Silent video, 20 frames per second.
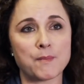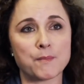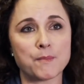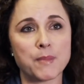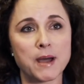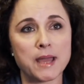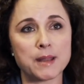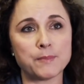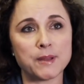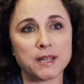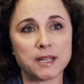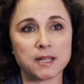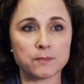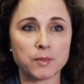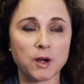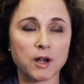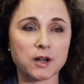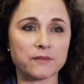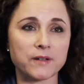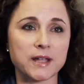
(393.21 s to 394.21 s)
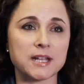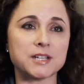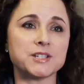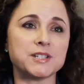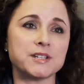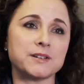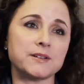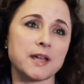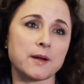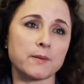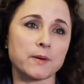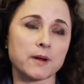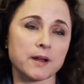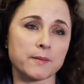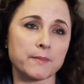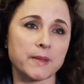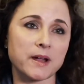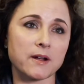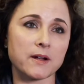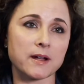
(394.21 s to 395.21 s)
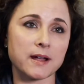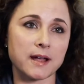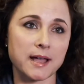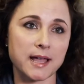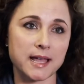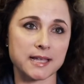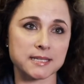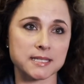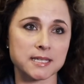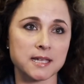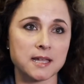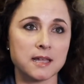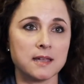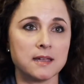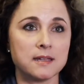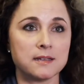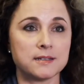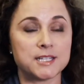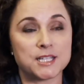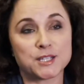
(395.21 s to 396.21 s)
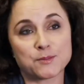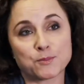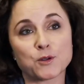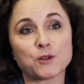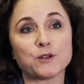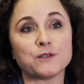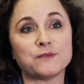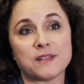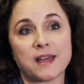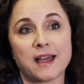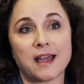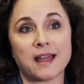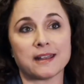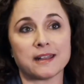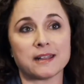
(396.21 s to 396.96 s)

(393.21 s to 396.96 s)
But being part of HCU Network America has disproved that.